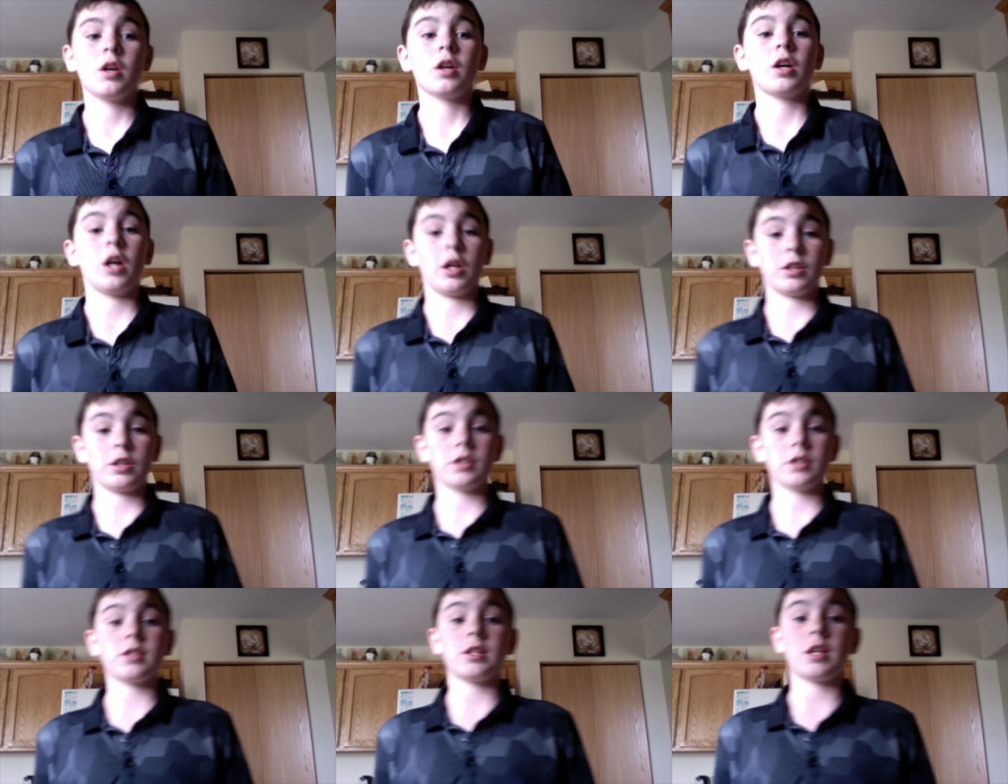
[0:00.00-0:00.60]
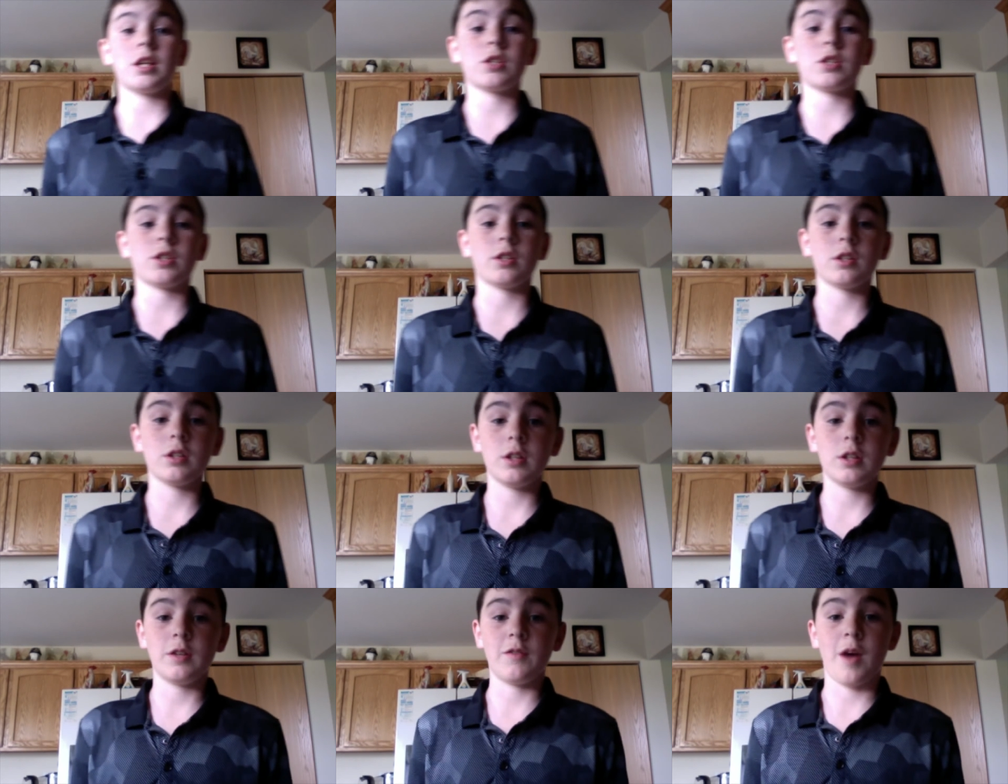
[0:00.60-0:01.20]
condensation,
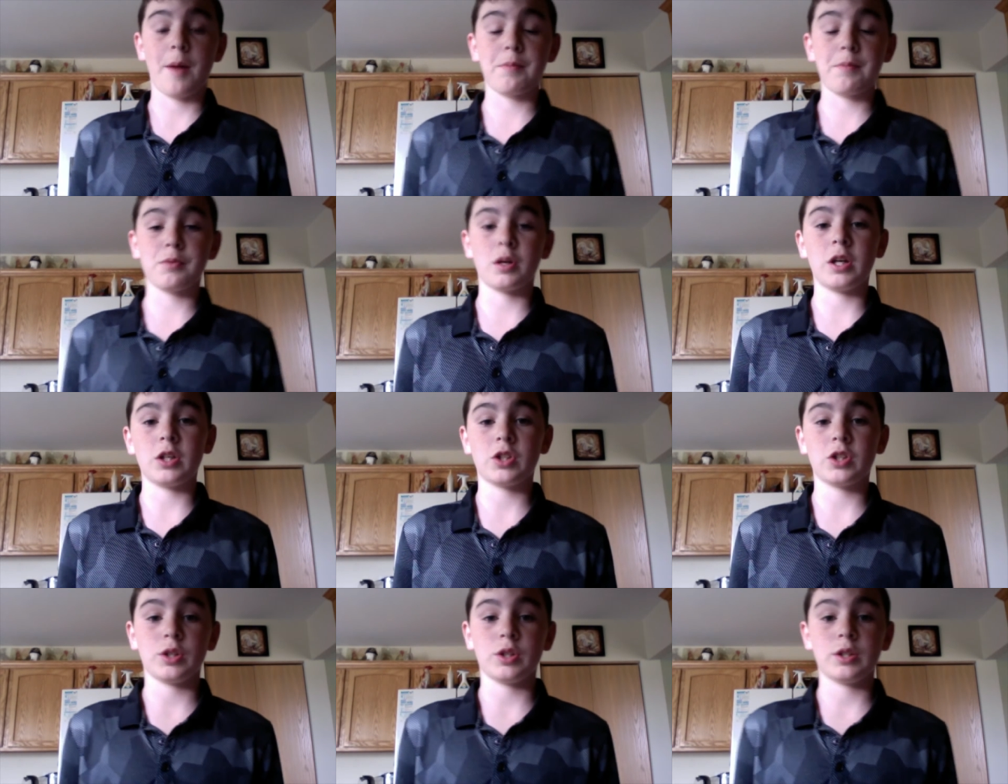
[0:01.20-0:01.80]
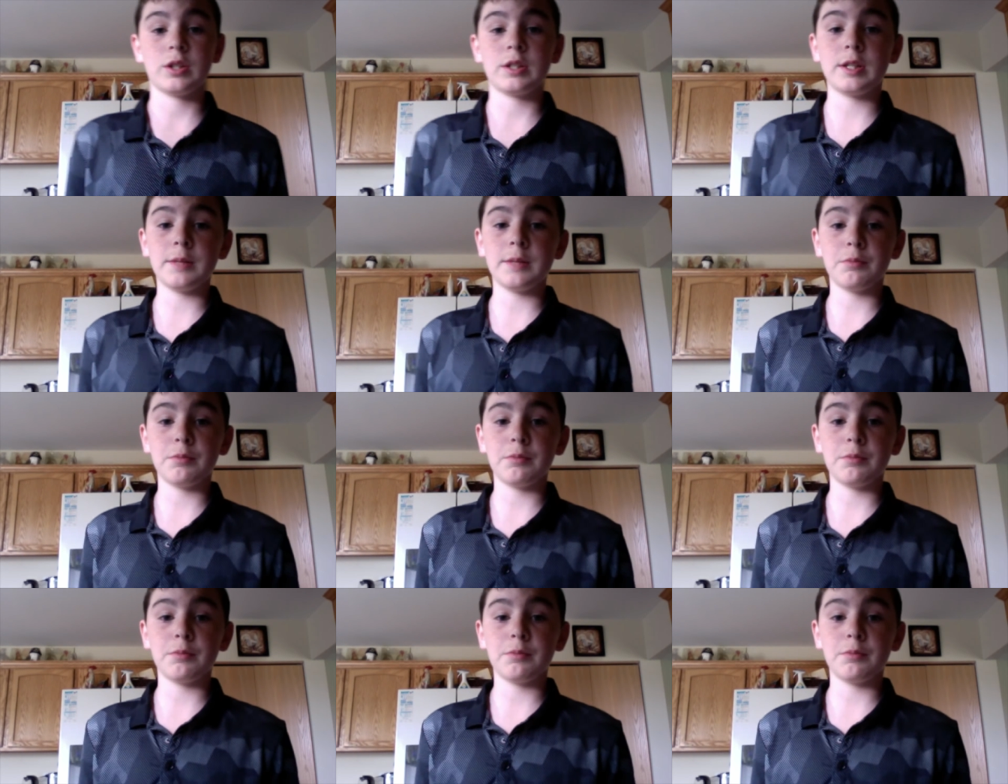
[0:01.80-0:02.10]
evaporation,